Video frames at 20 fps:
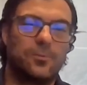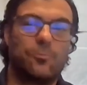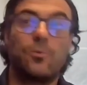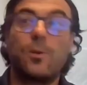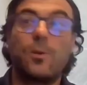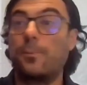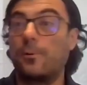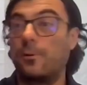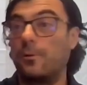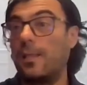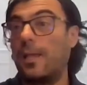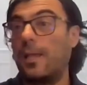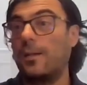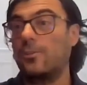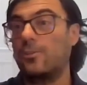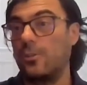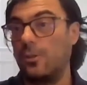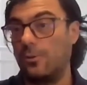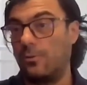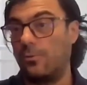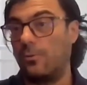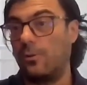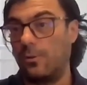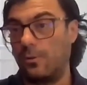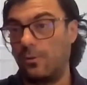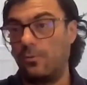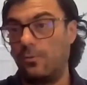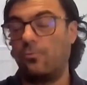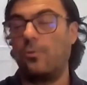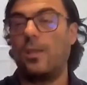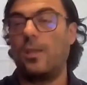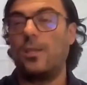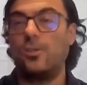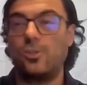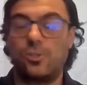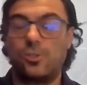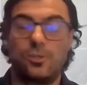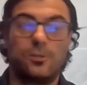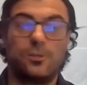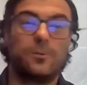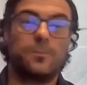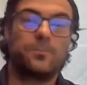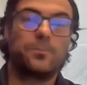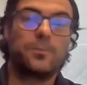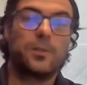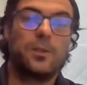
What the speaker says: reproduction ratio